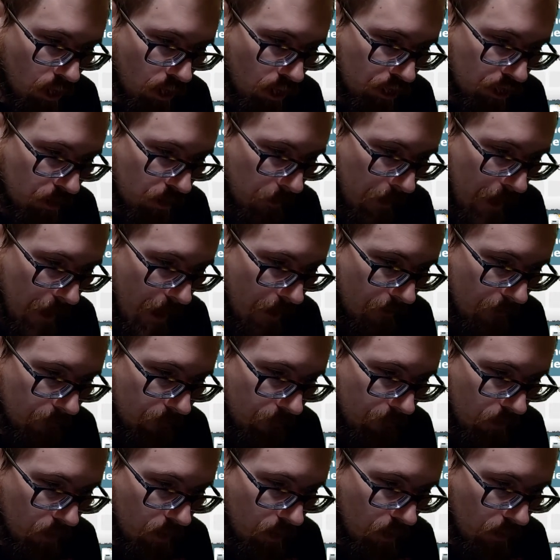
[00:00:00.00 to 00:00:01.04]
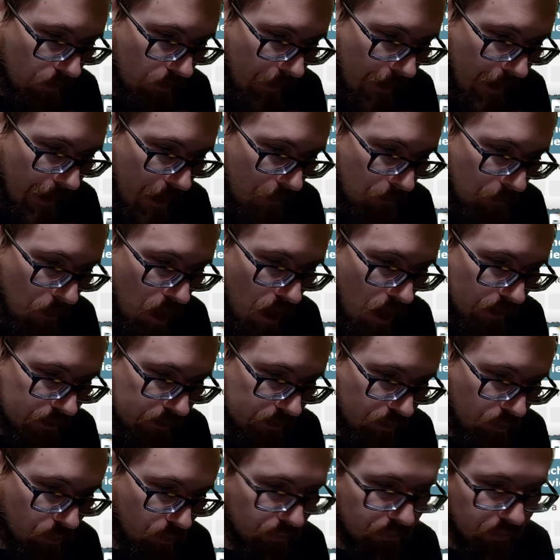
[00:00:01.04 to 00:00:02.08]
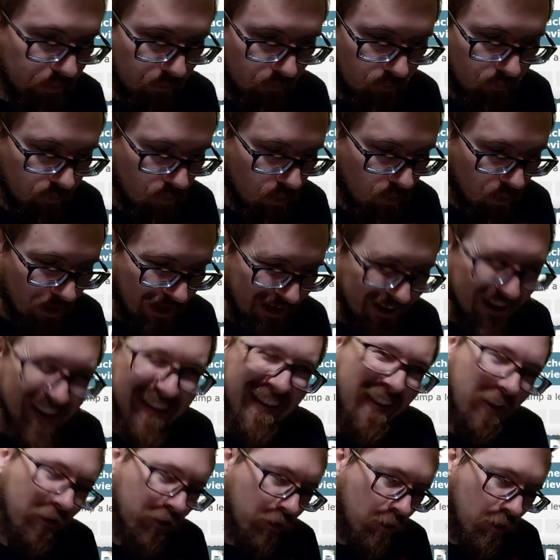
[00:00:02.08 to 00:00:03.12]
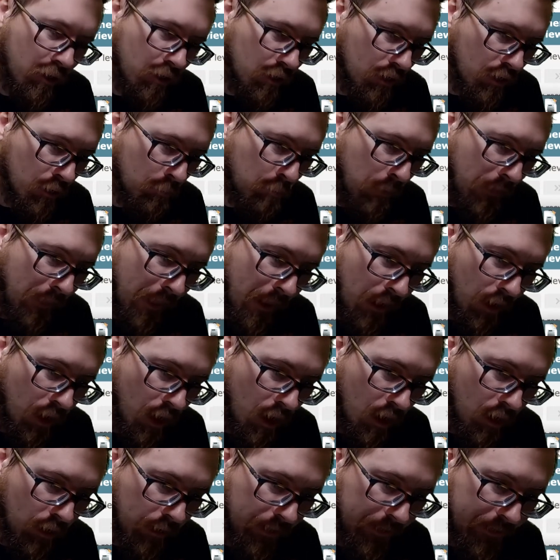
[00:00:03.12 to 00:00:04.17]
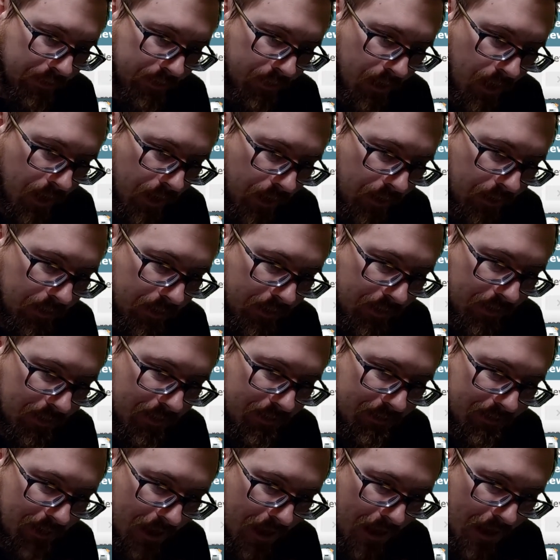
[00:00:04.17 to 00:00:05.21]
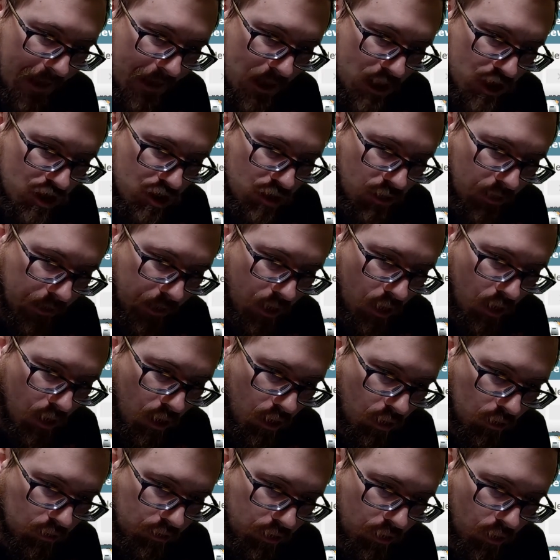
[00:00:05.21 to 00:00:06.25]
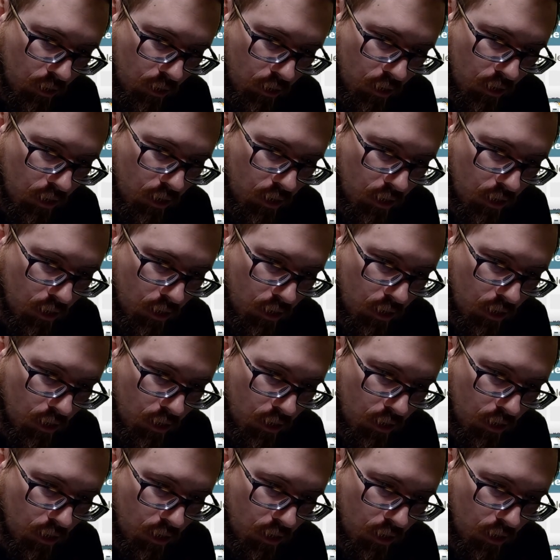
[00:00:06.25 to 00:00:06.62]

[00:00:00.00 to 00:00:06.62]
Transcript: You have the hypotenuse, and I didn't say this earlier, but the longest side is actually called your